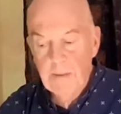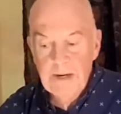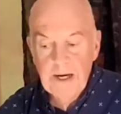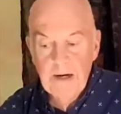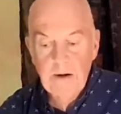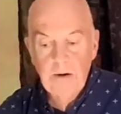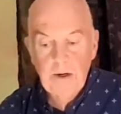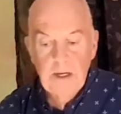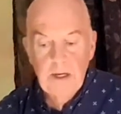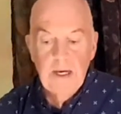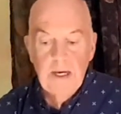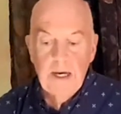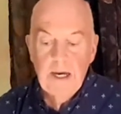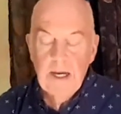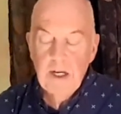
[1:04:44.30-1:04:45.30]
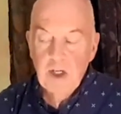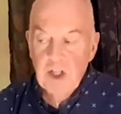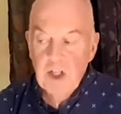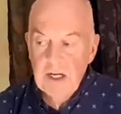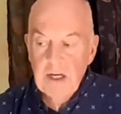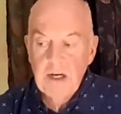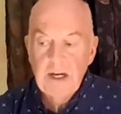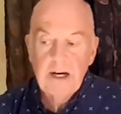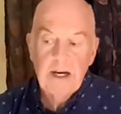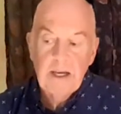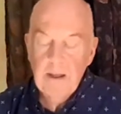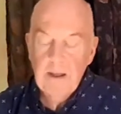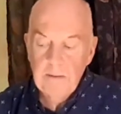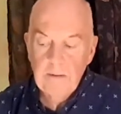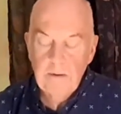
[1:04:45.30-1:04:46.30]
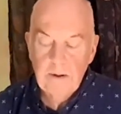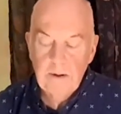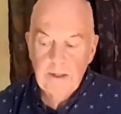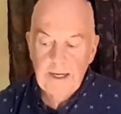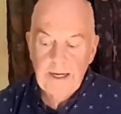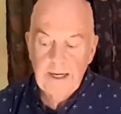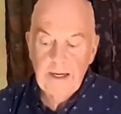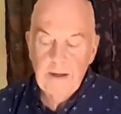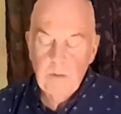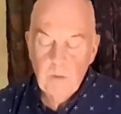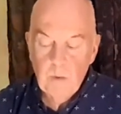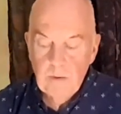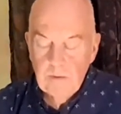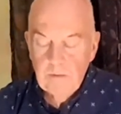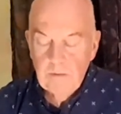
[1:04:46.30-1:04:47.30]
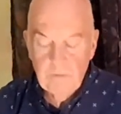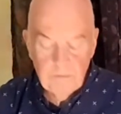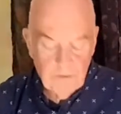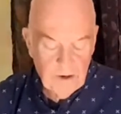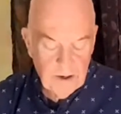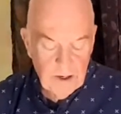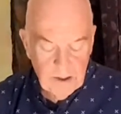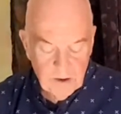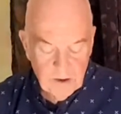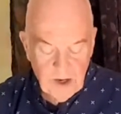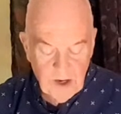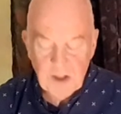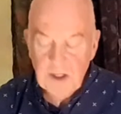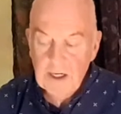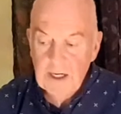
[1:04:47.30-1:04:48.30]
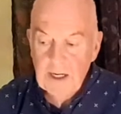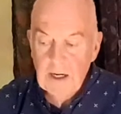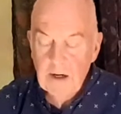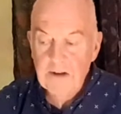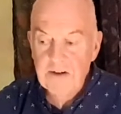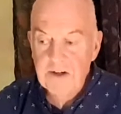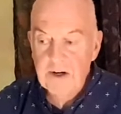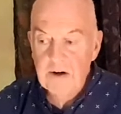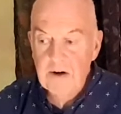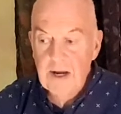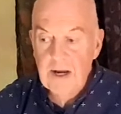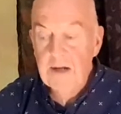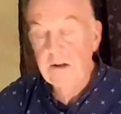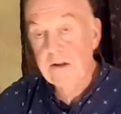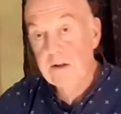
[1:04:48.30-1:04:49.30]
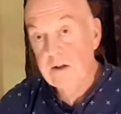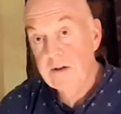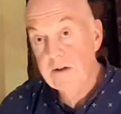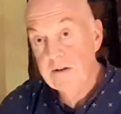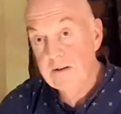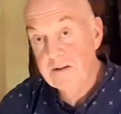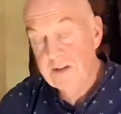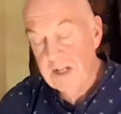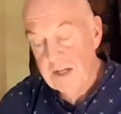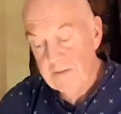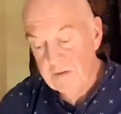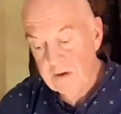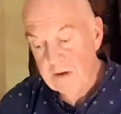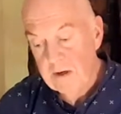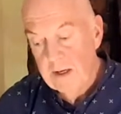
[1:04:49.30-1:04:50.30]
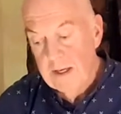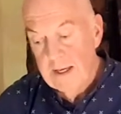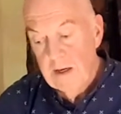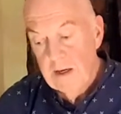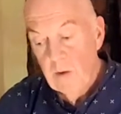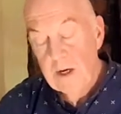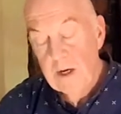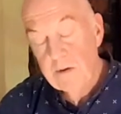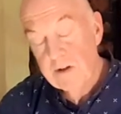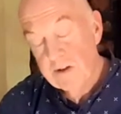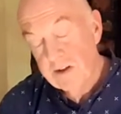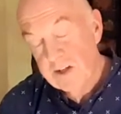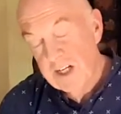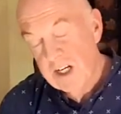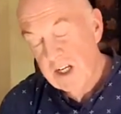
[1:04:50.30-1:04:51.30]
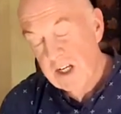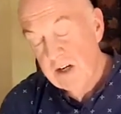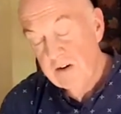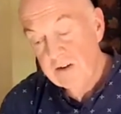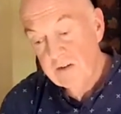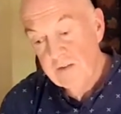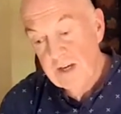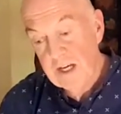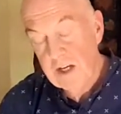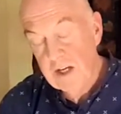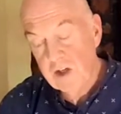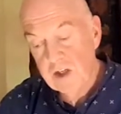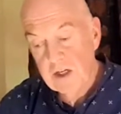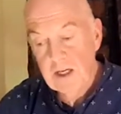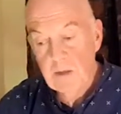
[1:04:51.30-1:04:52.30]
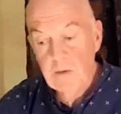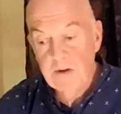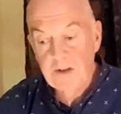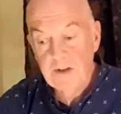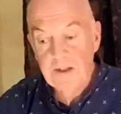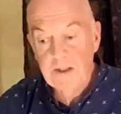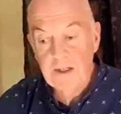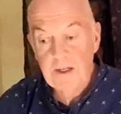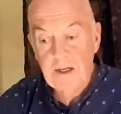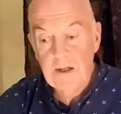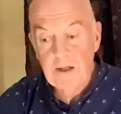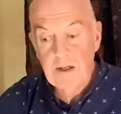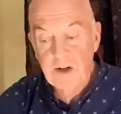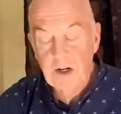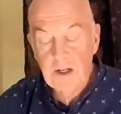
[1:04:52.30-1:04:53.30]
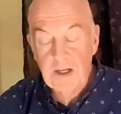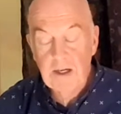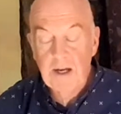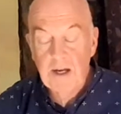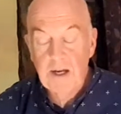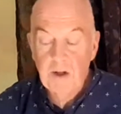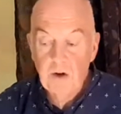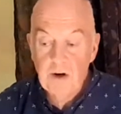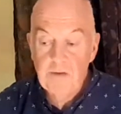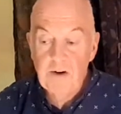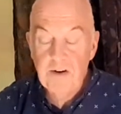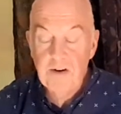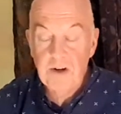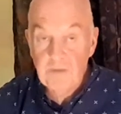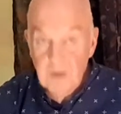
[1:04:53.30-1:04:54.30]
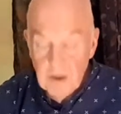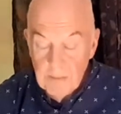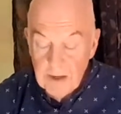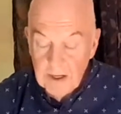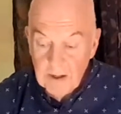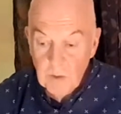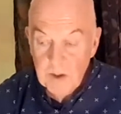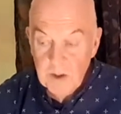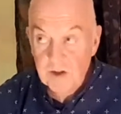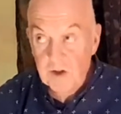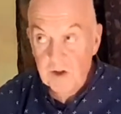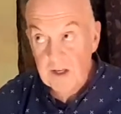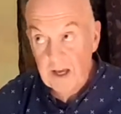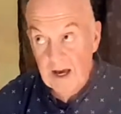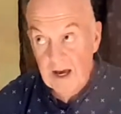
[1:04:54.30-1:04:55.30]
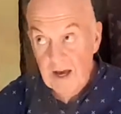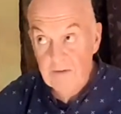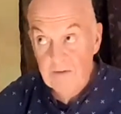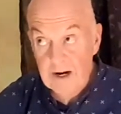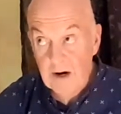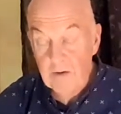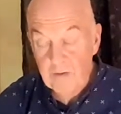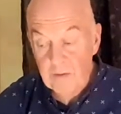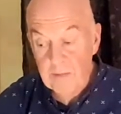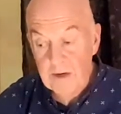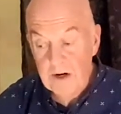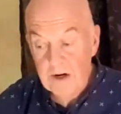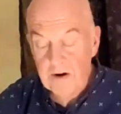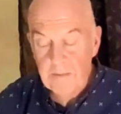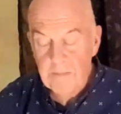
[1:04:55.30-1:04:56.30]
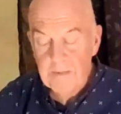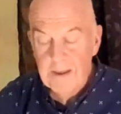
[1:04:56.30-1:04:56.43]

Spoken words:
now. Jenny and I very tragically lost our eldest son, Stephen, when he was just 18 years of age. He was studying at the University of Limerick, which is only a half an hour from here,